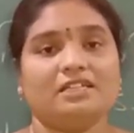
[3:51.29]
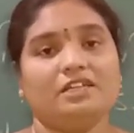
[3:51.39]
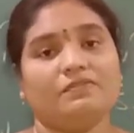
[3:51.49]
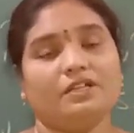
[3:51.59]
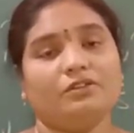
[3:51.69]

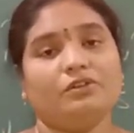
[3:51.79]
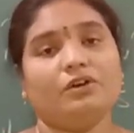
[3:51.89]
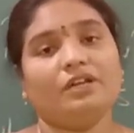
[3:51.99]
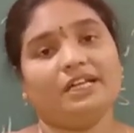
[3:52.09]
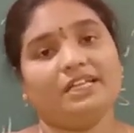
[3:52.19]
even
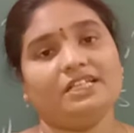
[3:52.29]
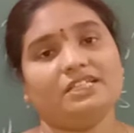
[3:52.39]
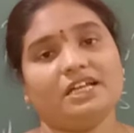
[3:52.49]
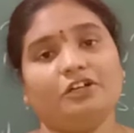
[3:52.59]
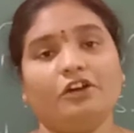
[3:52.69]
though it is
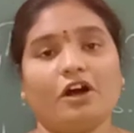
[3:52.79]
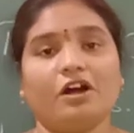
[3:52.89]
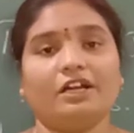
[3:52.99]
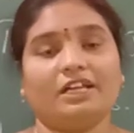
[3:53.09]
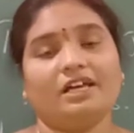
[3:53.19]
a
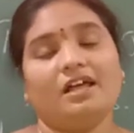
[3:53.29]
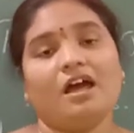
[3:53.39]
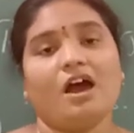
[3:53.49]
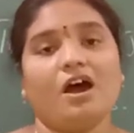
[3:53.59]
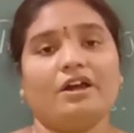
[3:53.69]
drought
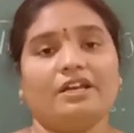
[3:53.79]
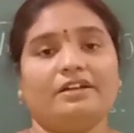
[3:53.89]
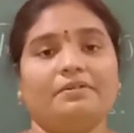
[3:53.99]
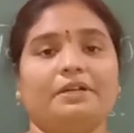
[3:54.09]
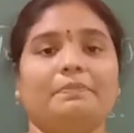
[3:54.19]
or
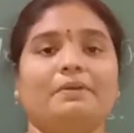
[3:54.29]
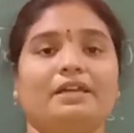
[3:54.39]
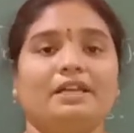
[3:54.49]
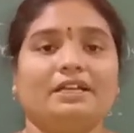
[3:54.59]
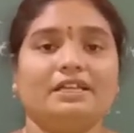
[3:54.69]

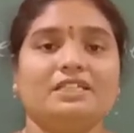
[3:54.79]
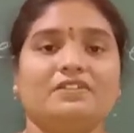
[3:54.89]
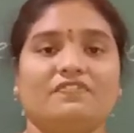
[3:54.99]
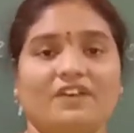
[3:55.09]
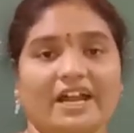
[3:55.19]
it is
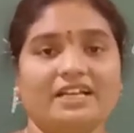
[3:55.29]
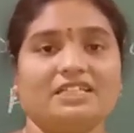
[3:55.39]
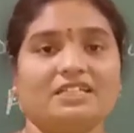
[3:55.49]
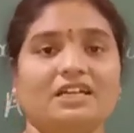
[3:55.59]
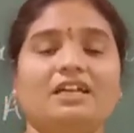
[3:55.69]

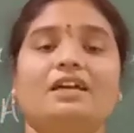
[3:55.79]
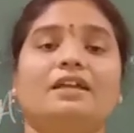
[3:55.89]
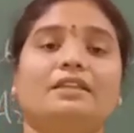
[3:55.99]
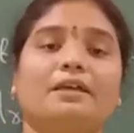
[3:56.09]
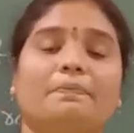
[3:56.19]
floods.
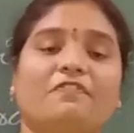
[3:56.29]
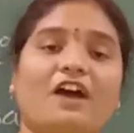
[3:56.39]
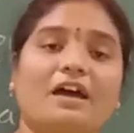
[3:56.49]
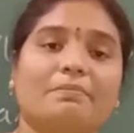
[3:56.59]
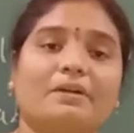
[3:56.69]
The
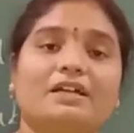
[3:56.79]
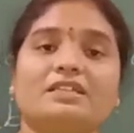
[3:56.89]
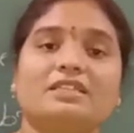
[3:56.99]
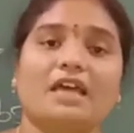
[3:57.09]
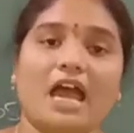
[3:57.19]
farmers,
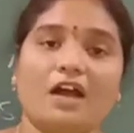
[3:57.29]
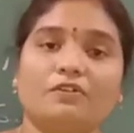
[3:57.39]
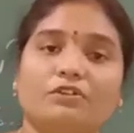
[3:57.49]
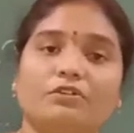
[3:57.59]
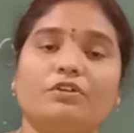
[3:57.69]
they
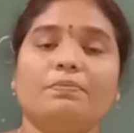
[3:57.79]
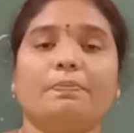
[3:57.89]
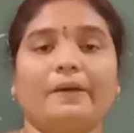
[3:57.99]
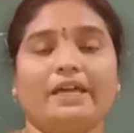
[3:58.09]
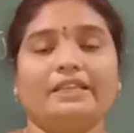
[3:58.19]
have to
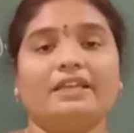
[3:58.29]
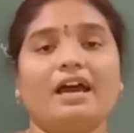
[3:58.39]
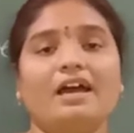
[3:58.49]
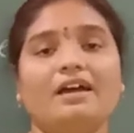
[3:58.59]
pay the